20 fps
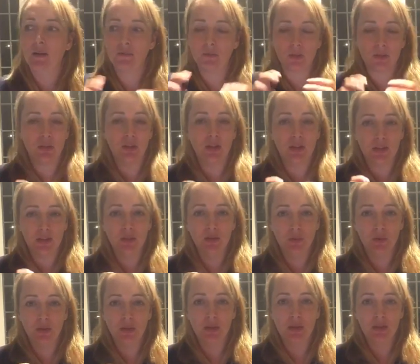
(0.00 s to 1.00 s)
and I'm just going to deal
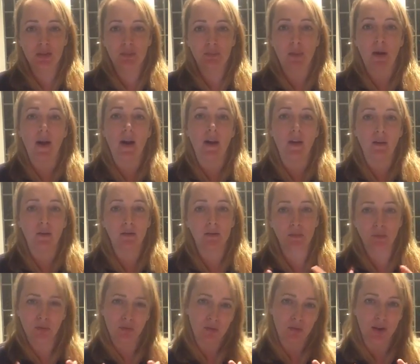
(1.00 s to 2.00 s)
with this pile,
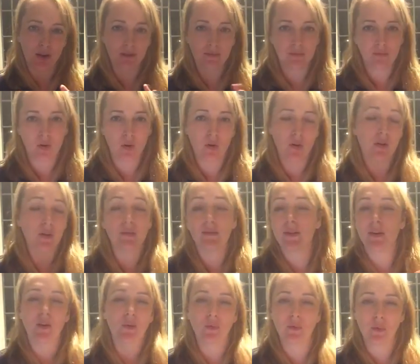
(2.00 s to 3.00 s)
number three, or,
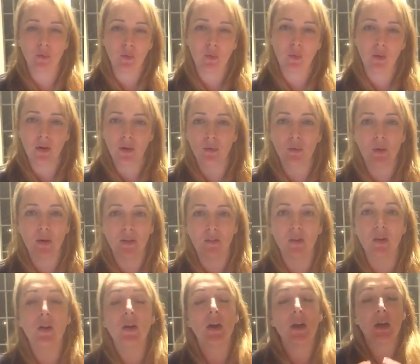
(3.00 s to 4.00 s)
you know, number one, or
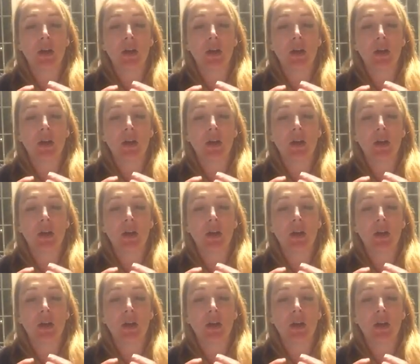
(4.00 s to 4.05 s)
whatever.